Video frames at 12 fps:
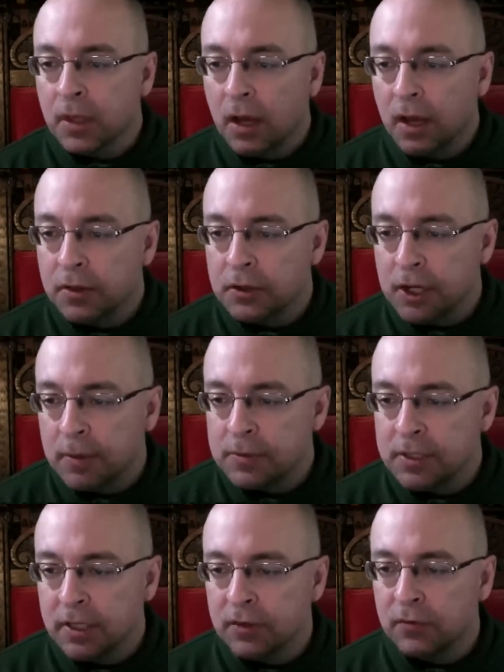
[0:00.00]
Uh, the James
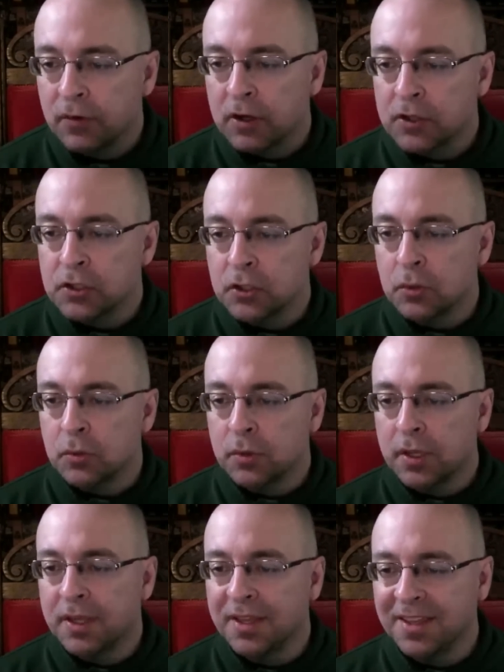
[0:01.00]
Higgins Fox show
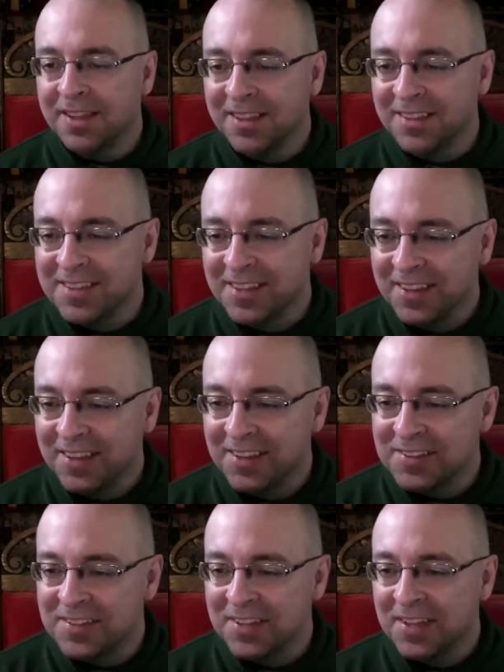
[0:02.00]

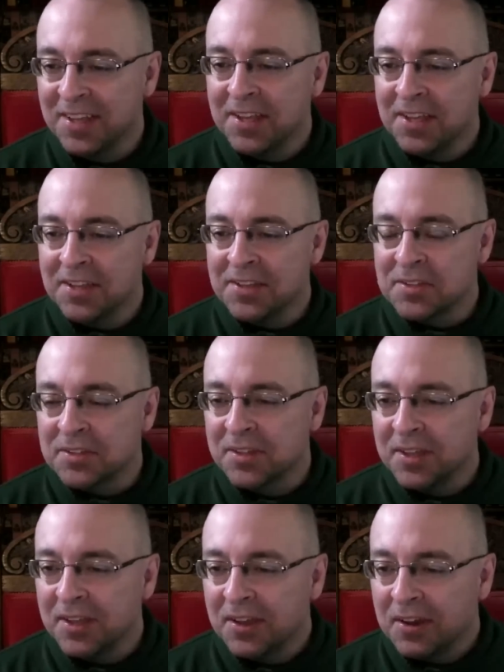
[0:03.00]
is, is
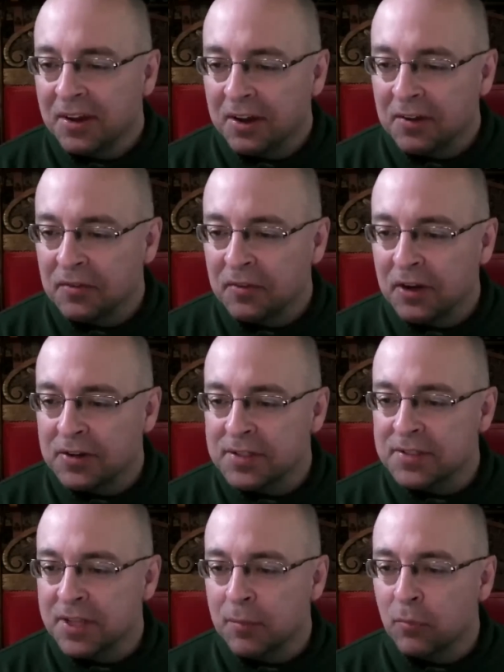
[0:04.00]
on fire. He
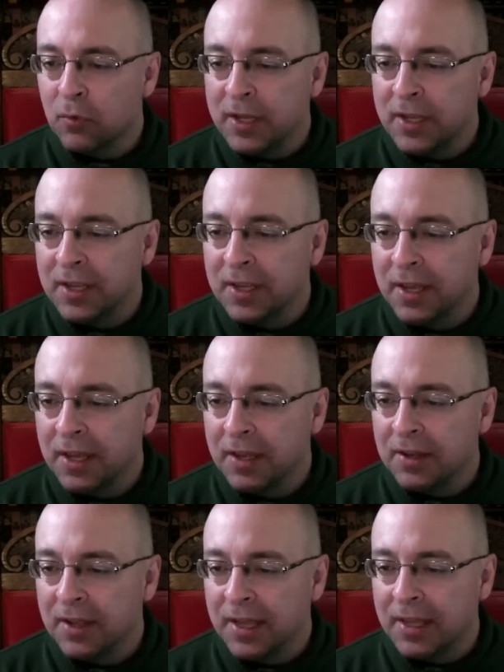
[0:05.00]
says, I'm reading
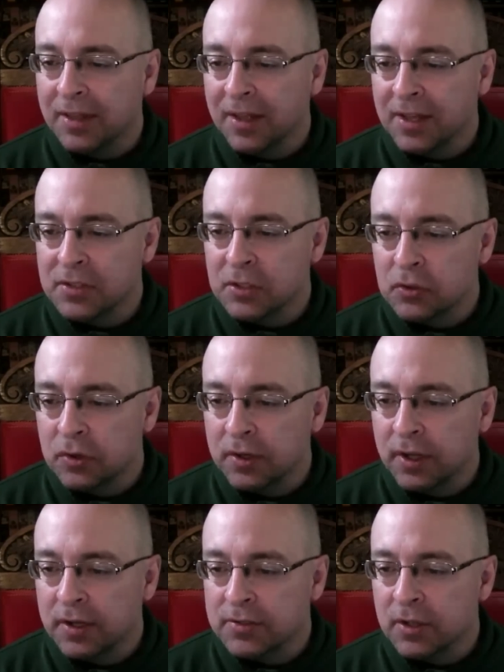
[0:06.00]
and analyzing
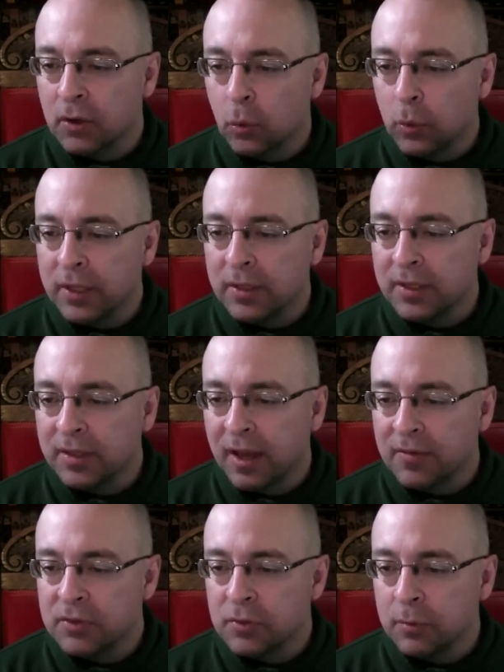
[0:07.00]
Jordanetics on a weekly
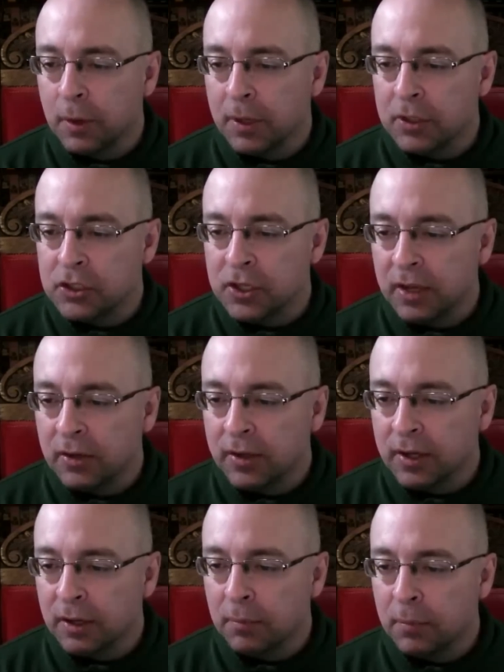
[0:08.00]
live stream on my channel
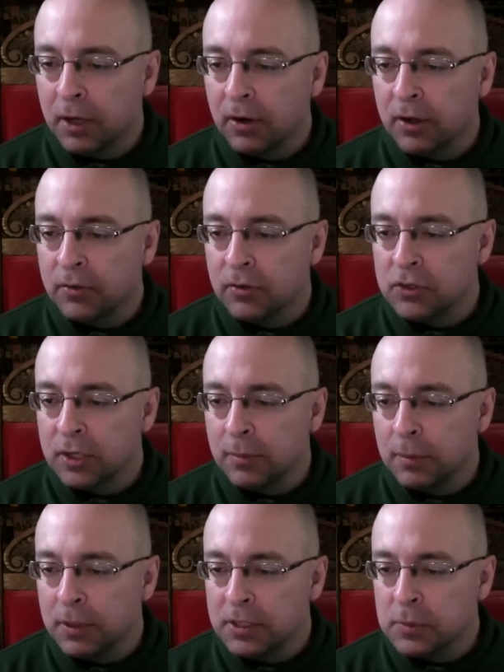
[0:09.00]
and comparing to J B
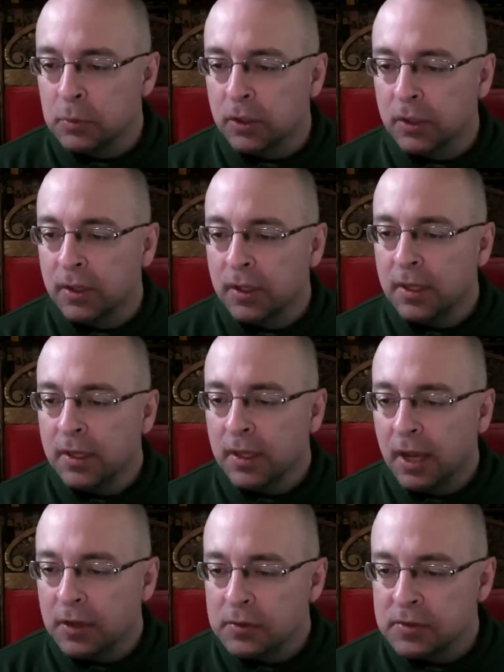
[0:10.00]
P's book.
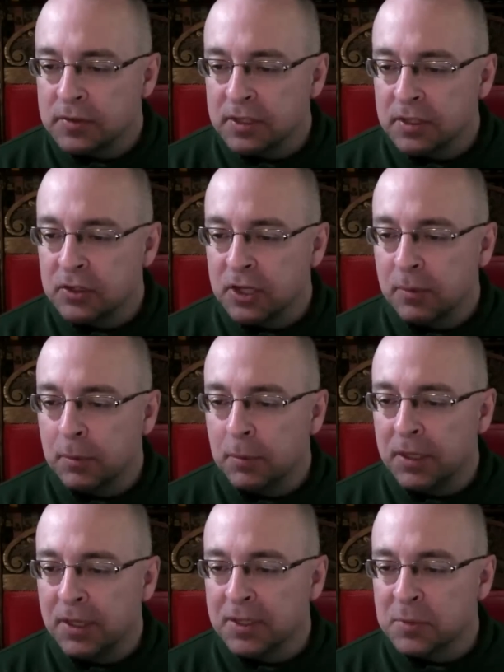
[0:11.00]
I used to see J B
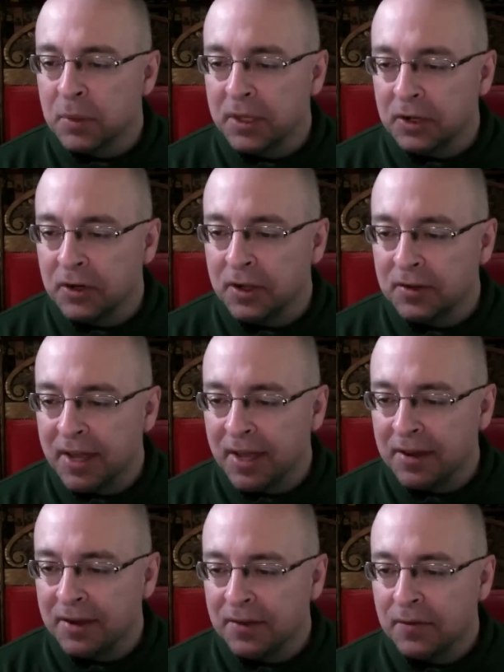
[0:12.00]
P as my internet
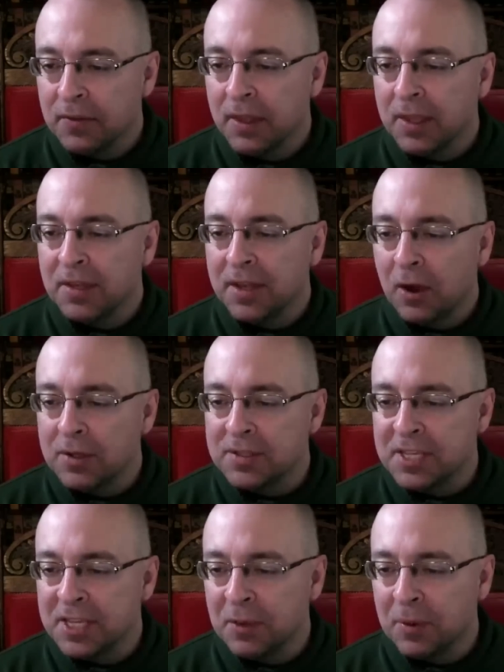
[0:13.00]
dad. Now I
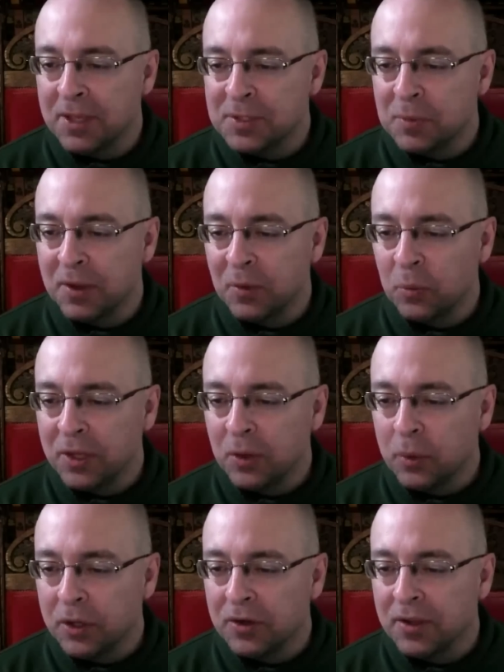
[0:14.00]
see him as my weak,
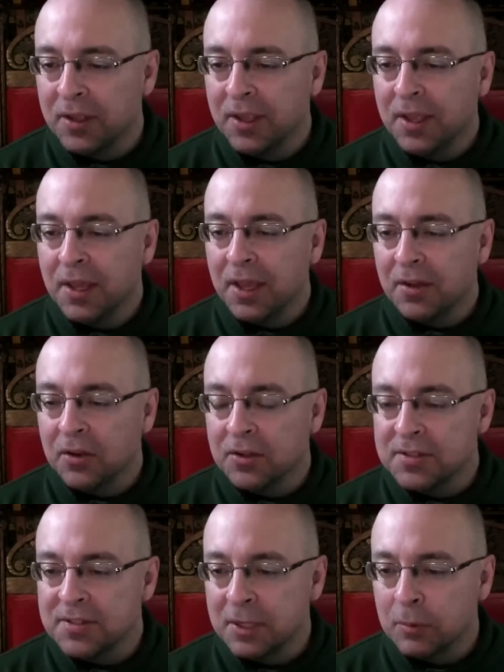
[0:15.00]
weird, and
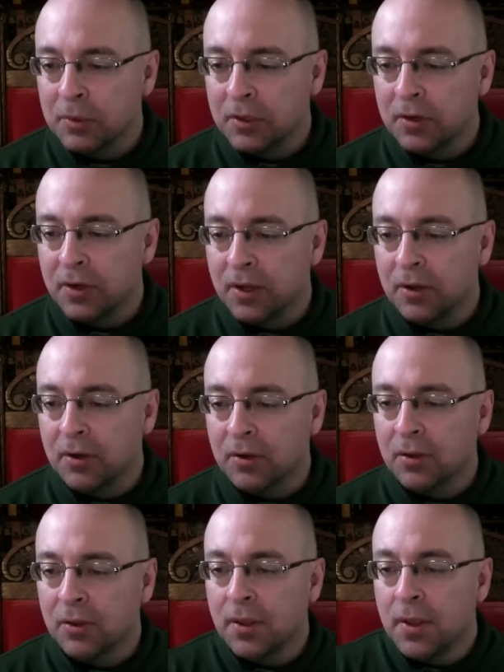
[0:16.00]
unstable internet
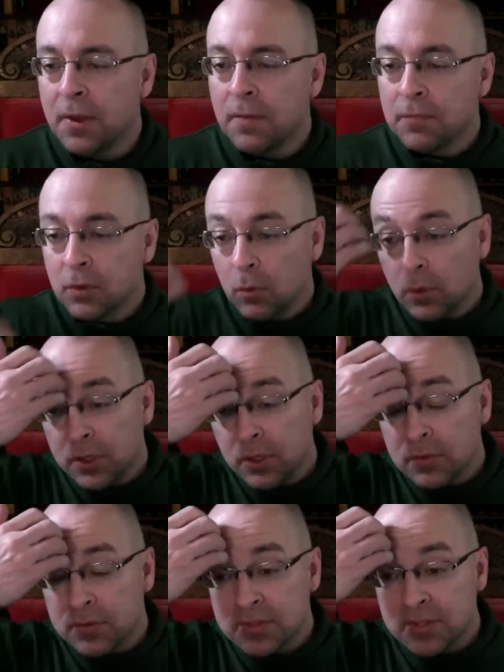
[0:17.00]
uncle. Well, you know,
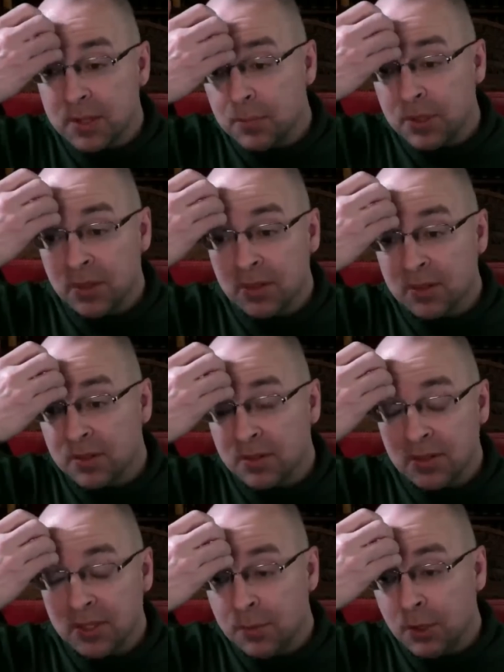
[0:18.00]
send me the,
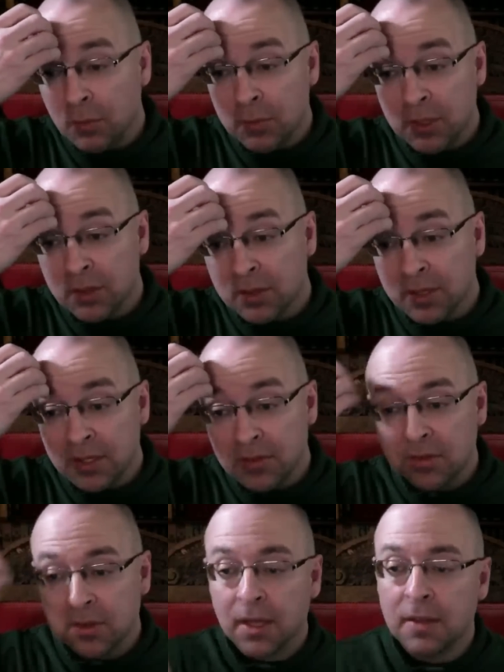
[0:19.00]
email me the link to
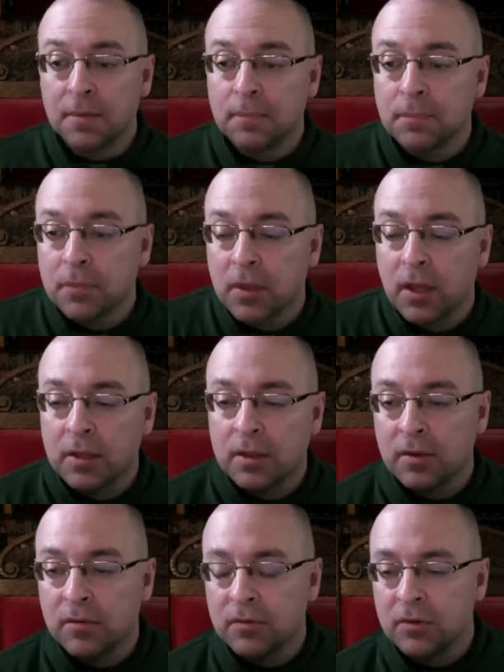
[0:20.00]
that. I'd
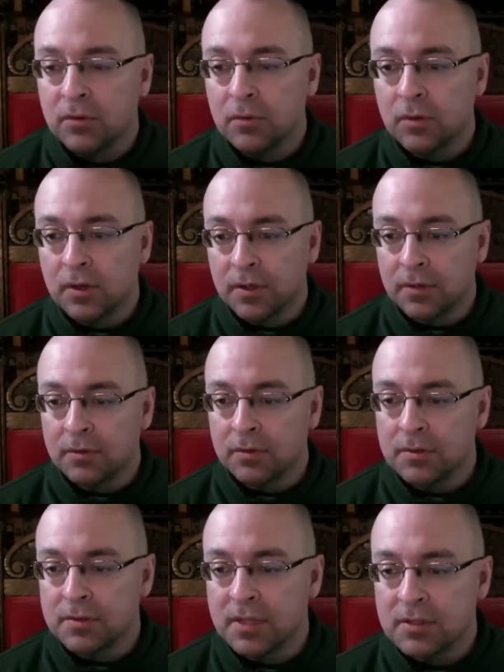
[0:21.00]
love to uh,
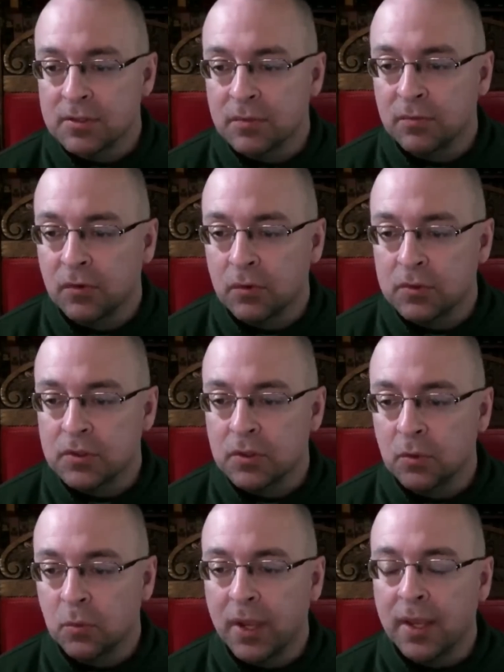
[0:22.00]
send some folks your
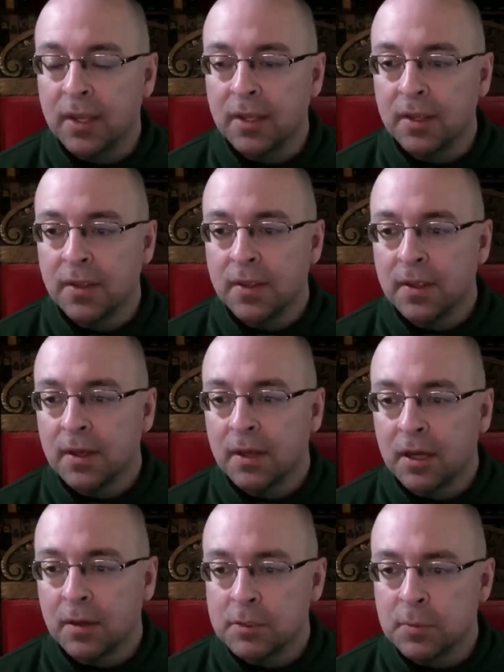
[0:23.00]
way,
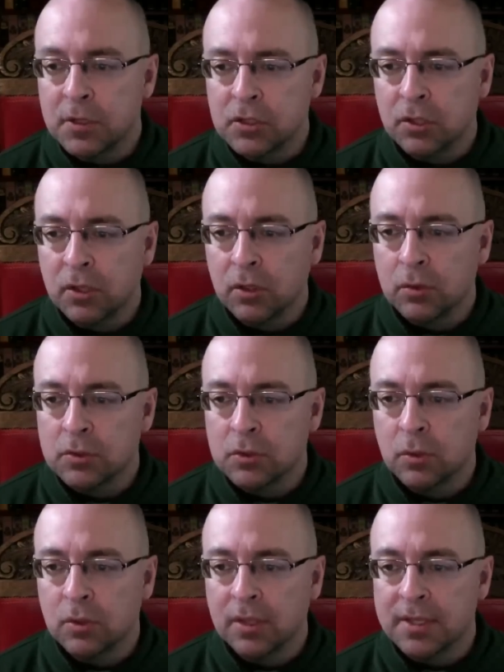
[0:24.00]
um, especially those who
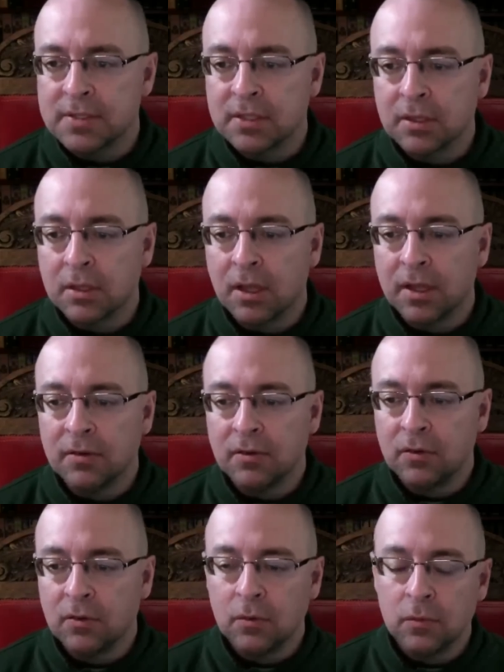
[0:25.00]
are less inclined
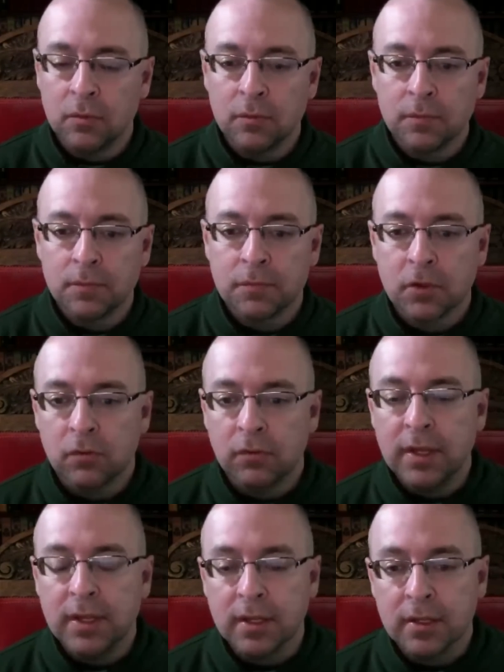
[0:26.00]
to
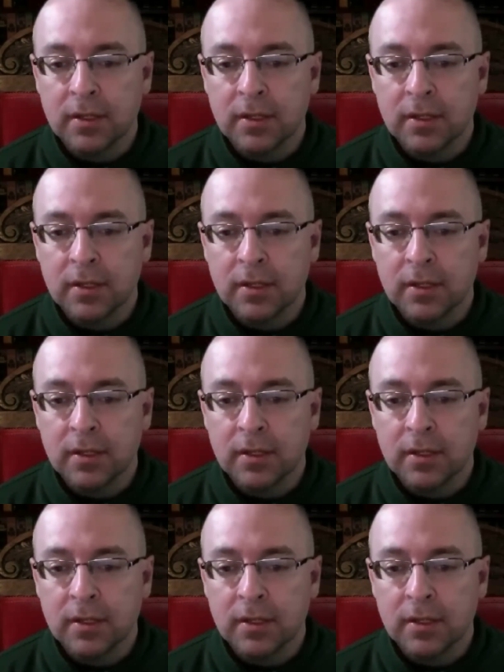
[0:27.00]
reading.